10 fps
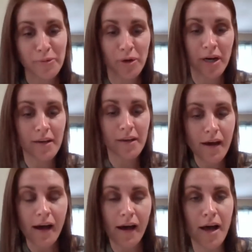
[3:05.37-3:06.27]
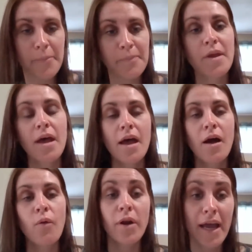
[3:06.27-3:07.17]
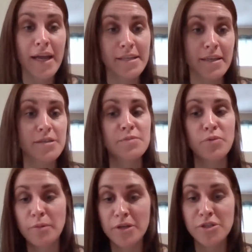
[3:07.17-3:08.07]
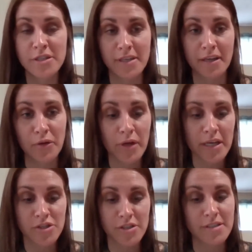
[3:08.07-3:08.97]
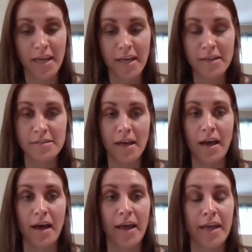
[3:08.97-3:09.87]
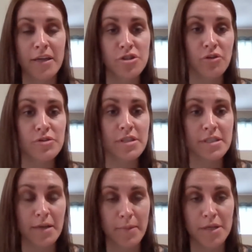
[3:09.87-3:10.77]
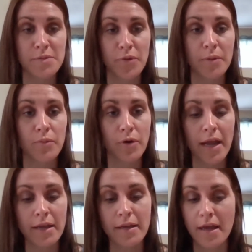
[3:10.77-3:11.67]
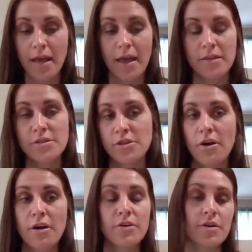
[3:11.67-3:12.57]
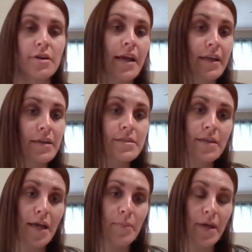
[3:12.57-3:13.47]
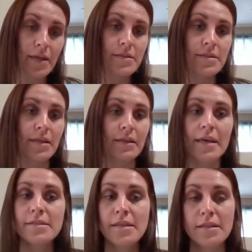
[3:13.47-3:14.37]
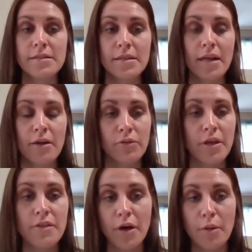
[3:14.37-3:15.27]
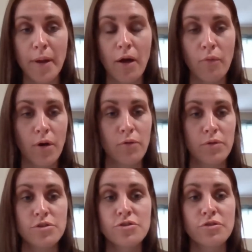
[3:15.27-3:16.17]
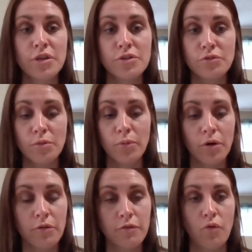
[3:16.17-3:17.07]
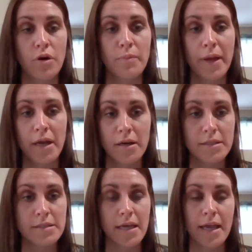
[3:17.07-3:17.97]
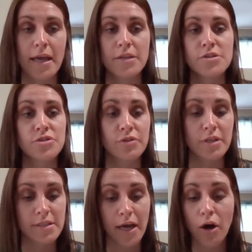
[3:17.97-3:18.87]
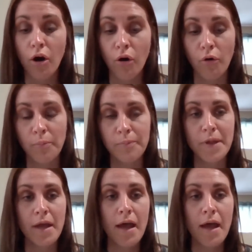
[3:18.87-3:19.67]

everyone. What I did is pretty much exactly what you just said, is I chose to take my spring break and start creating assignments and lessons. And I really thought about what was truly doable for parents and students at home.